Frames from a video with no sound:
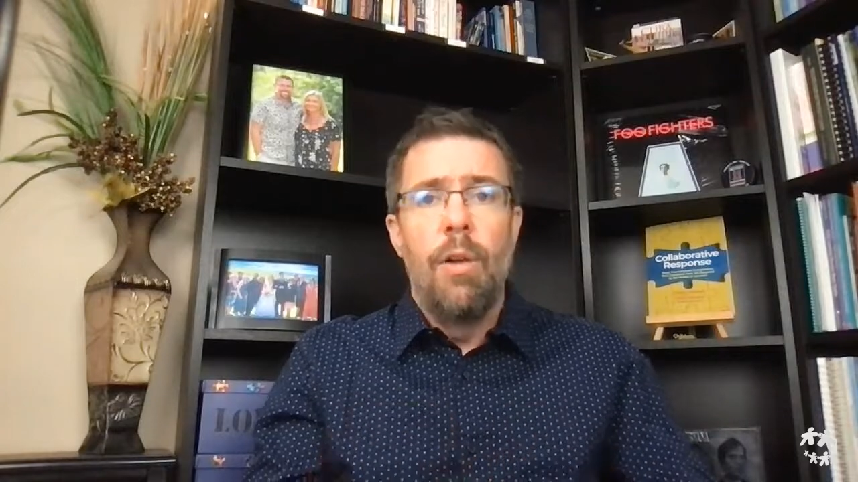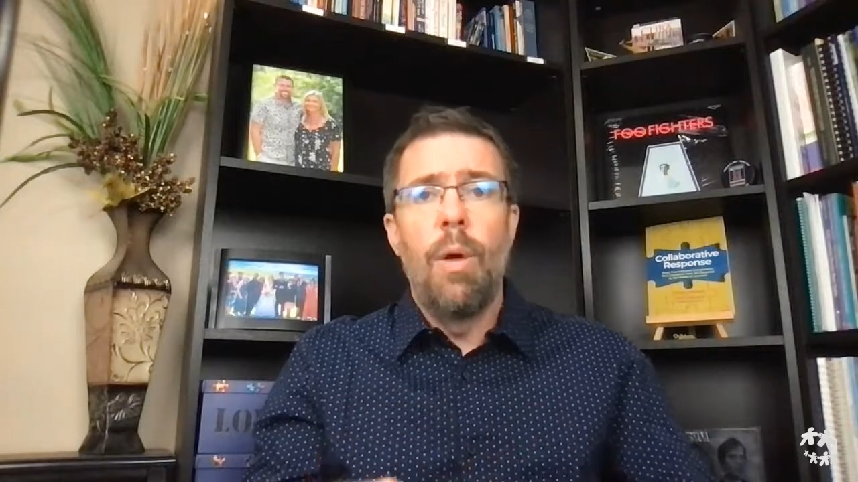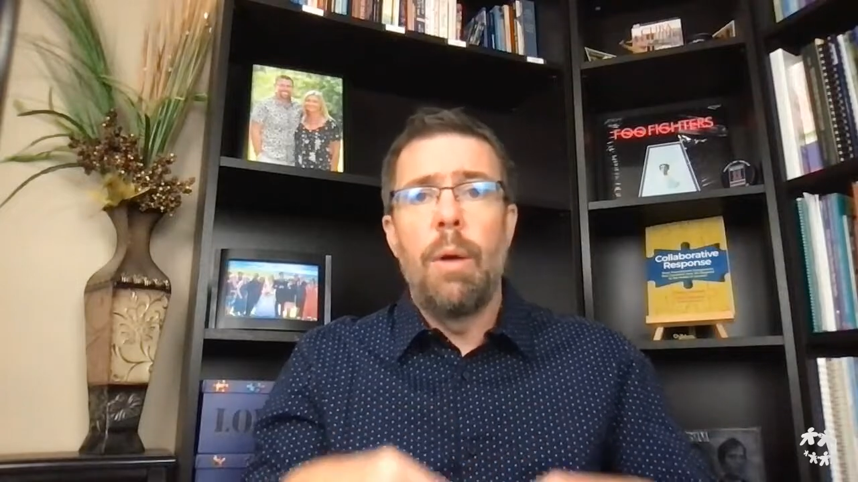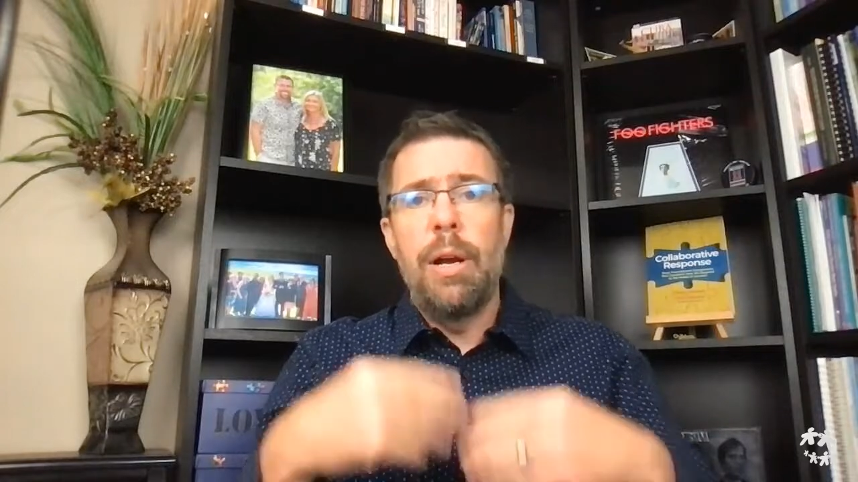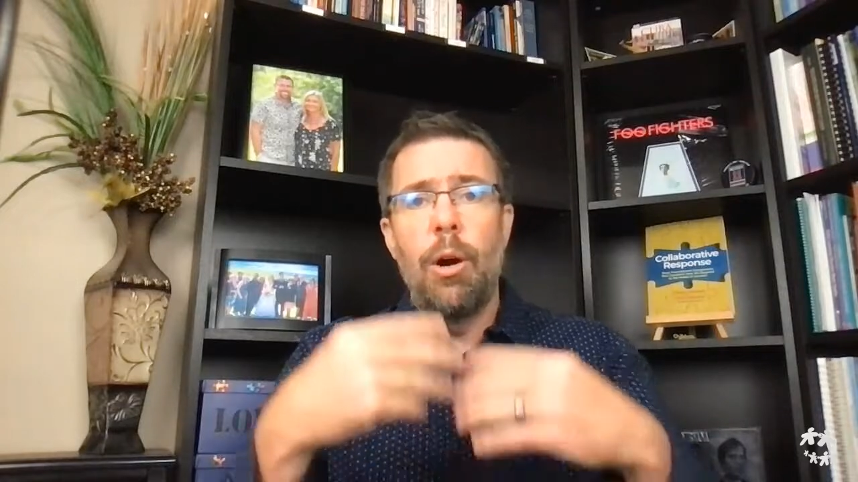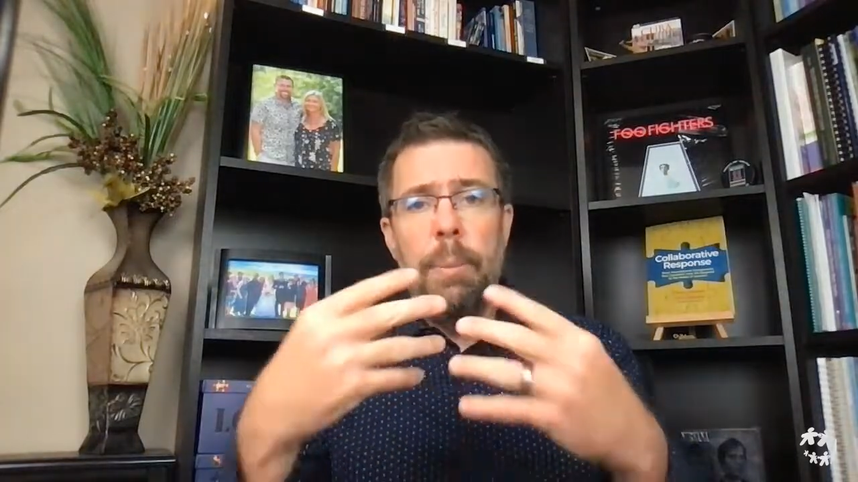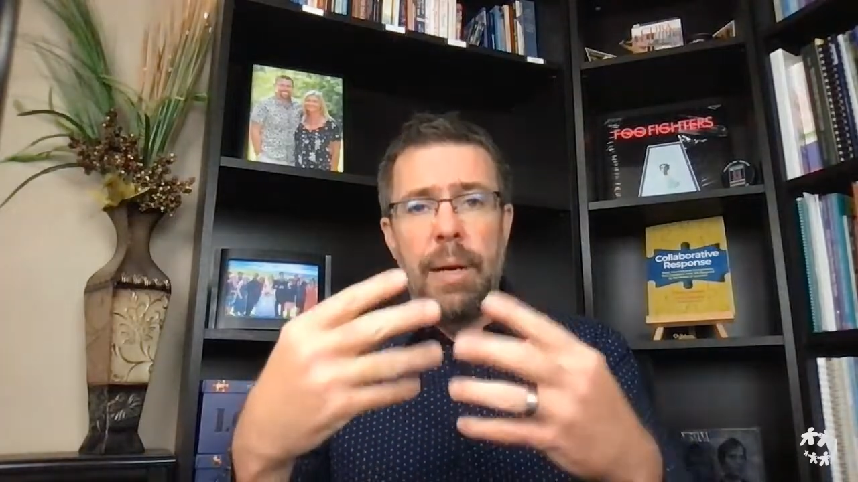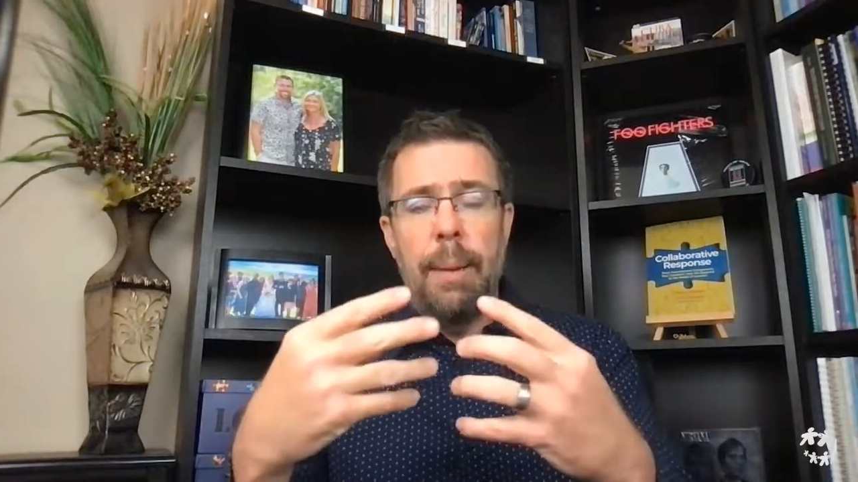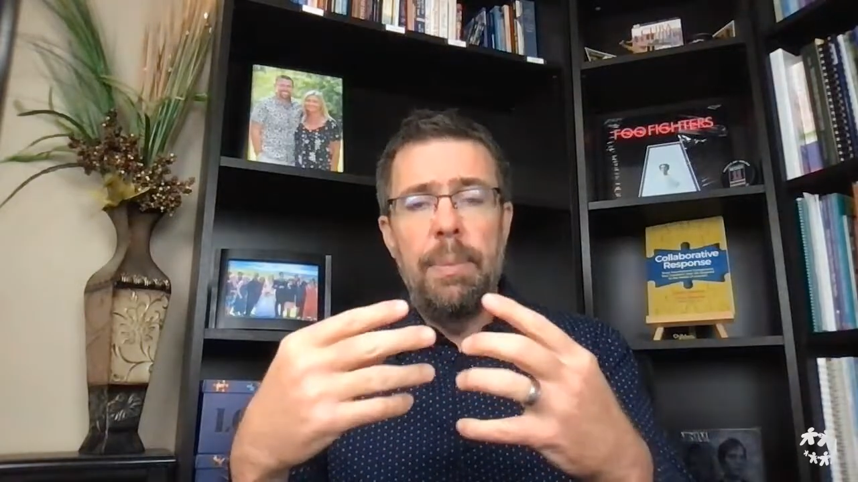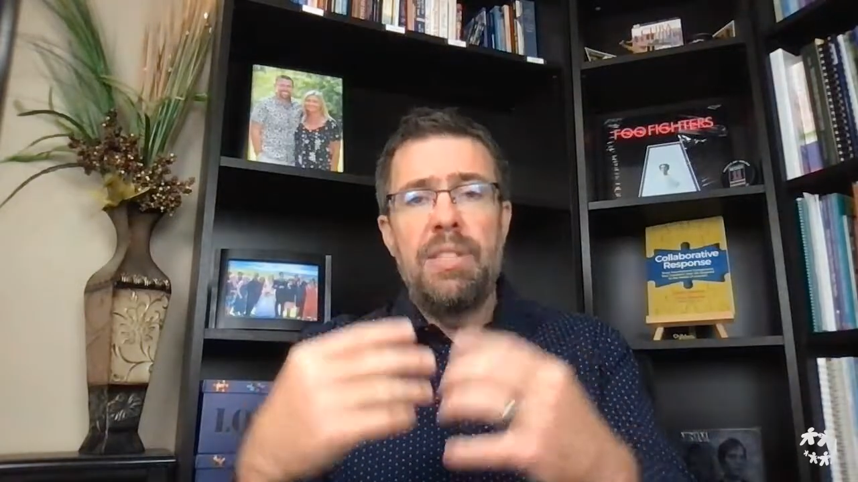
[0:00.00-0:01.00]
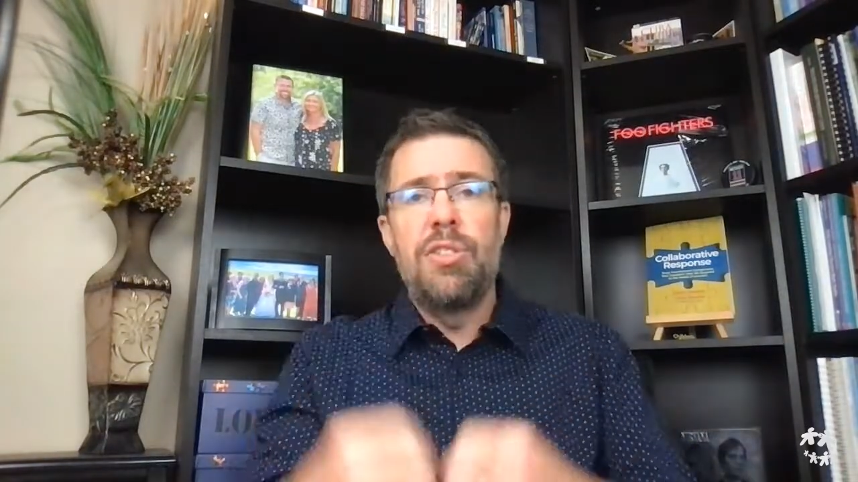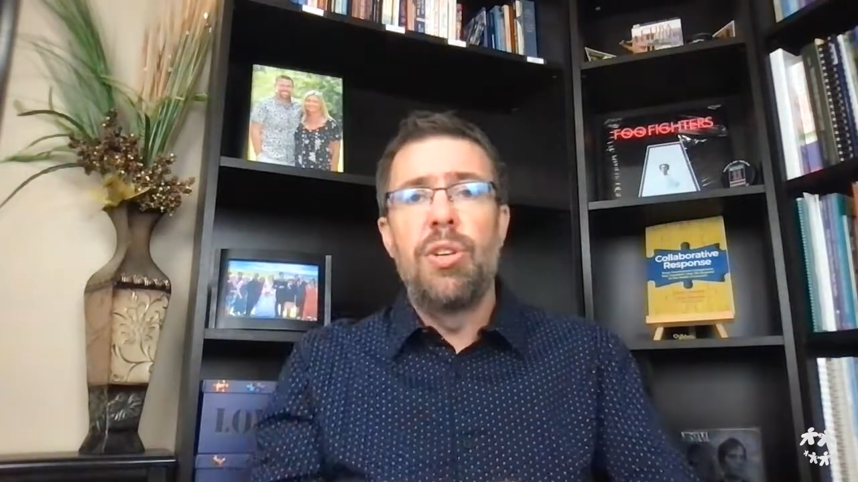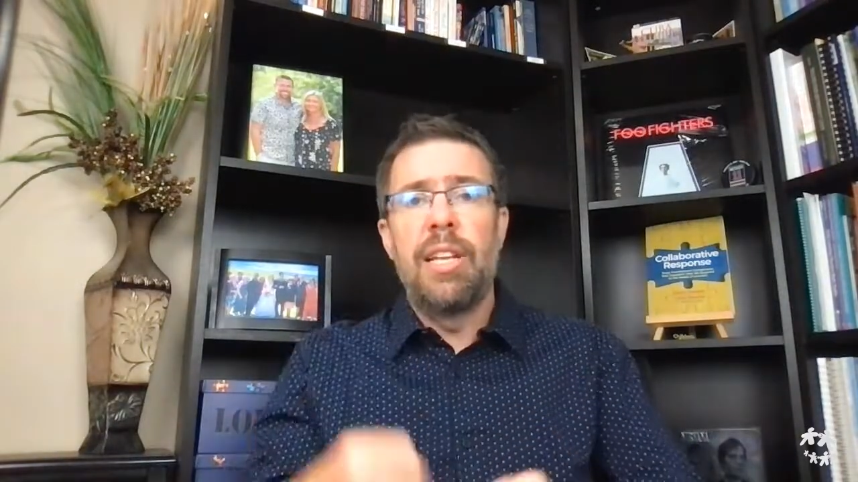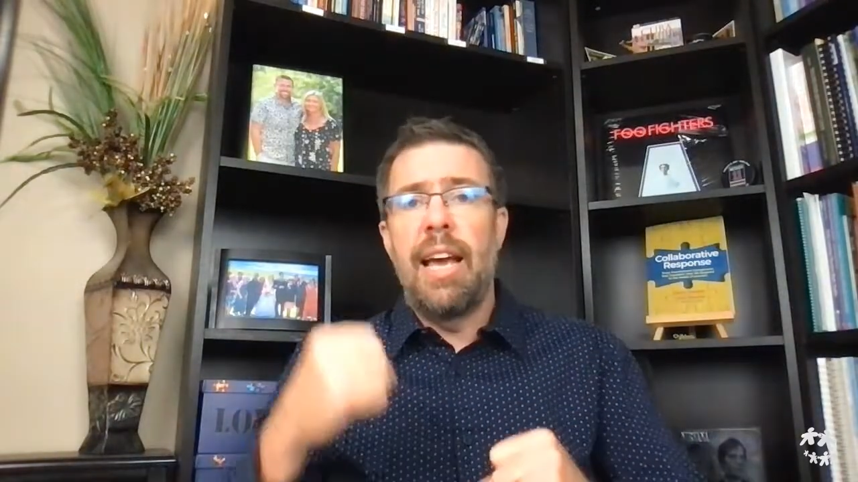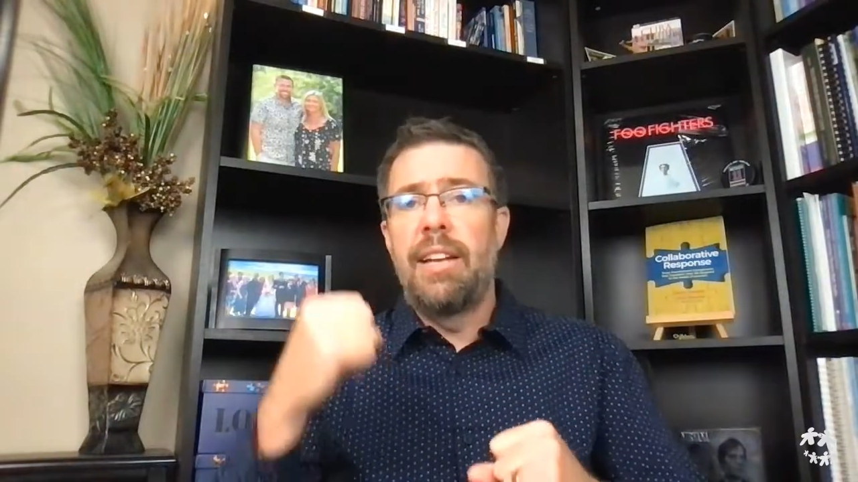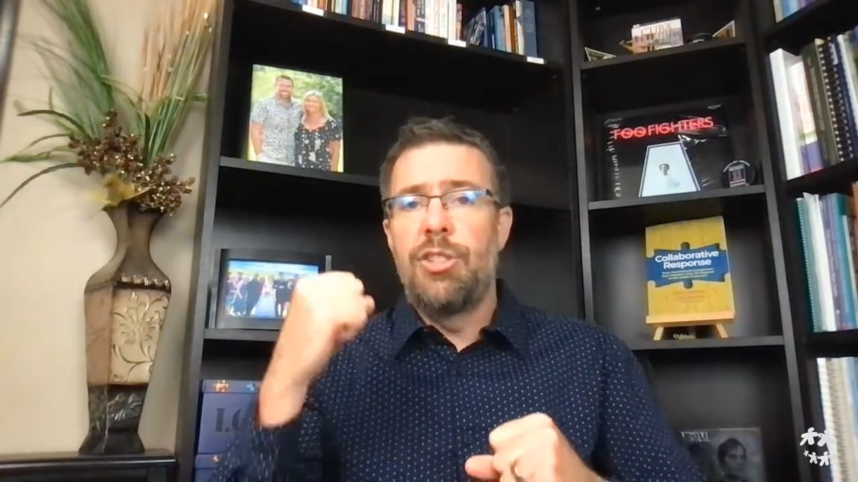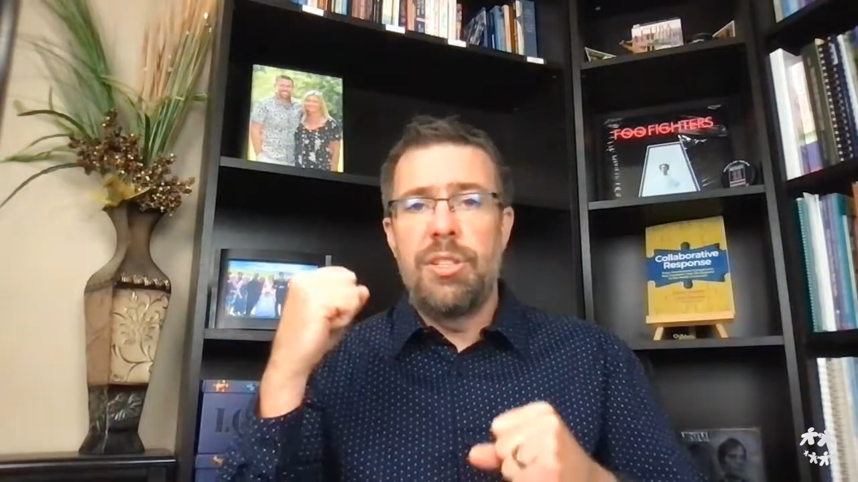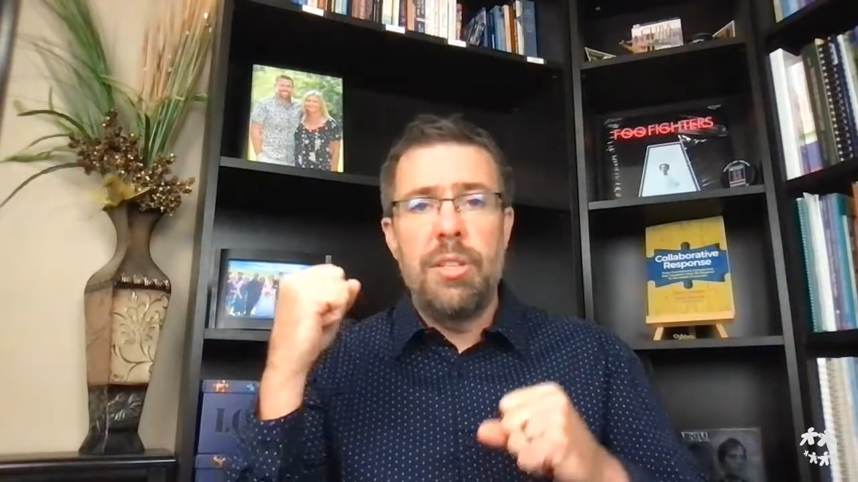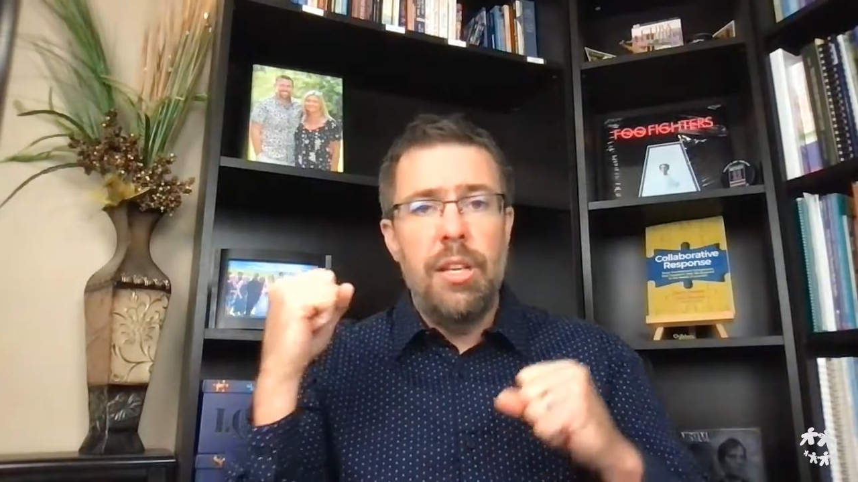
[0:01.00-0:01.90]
where we open up a student and just